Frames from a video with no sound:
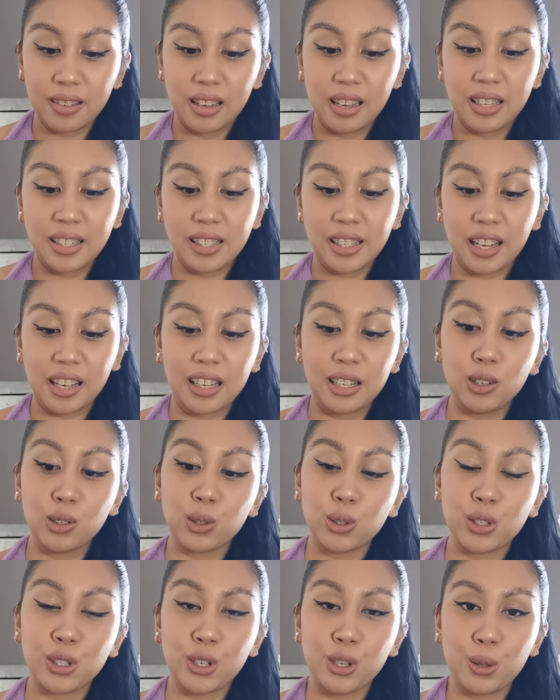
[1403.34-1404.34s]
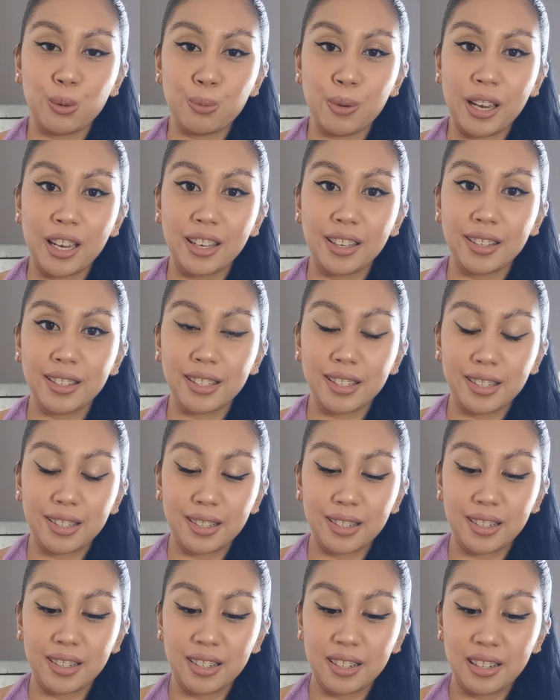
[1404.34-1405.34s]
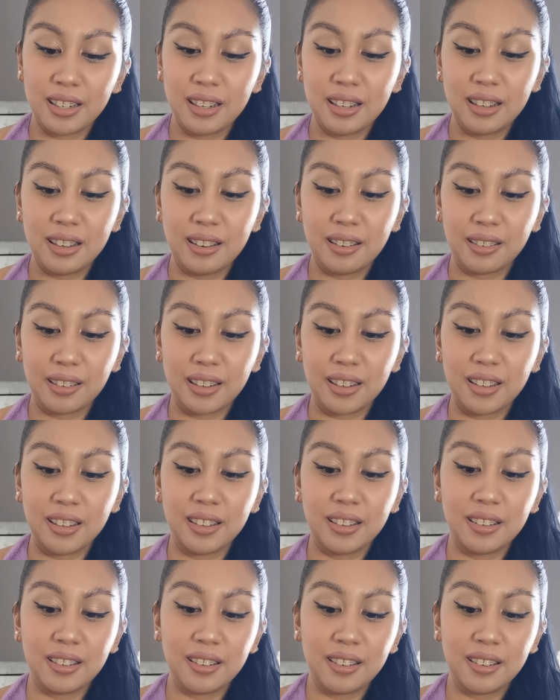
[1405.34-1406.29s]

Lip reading: It's like a little toothpaste. Yeah.